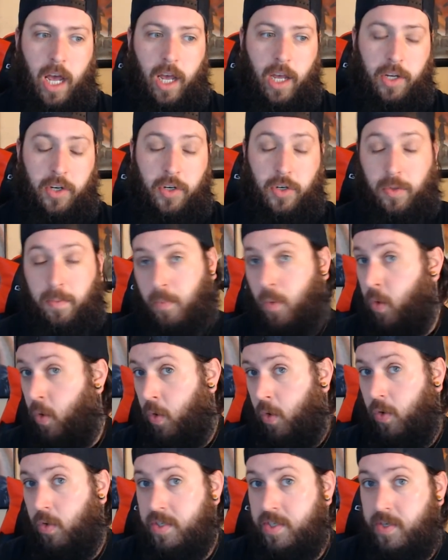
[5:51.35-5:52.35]
your
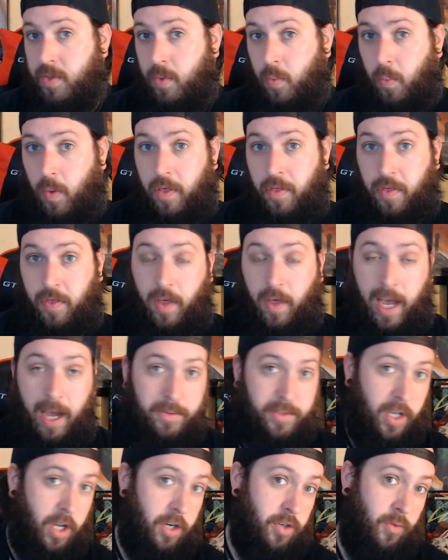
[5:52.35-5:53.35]
morals with the House
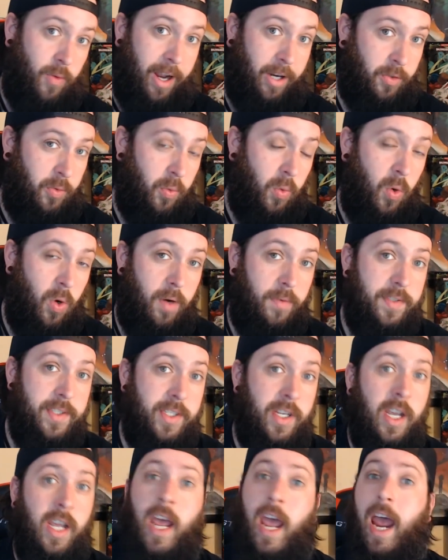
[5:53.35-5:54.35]
Kundarak dwarves
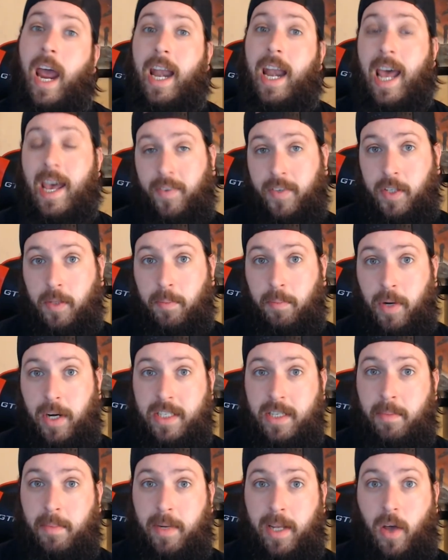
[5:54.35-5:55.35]
and having to break
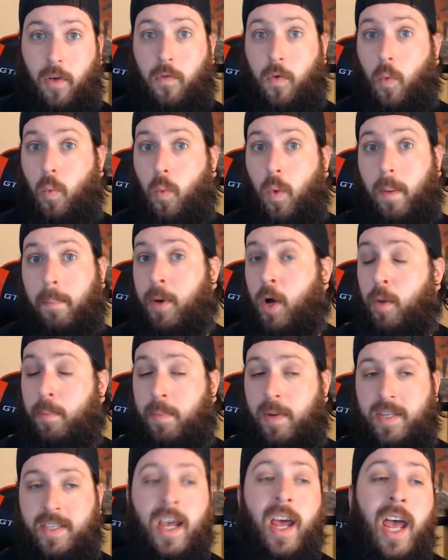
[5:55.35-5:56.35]
somebody out for what
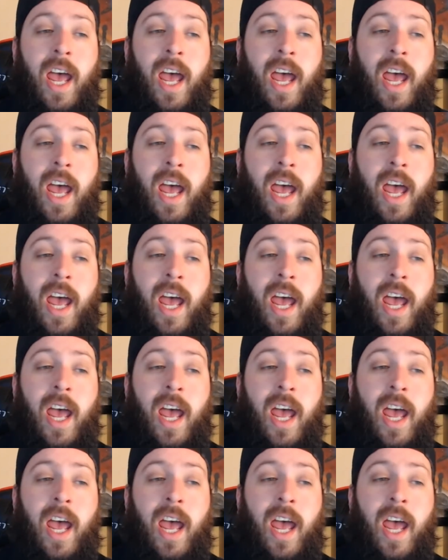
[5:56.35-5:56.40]
purpose.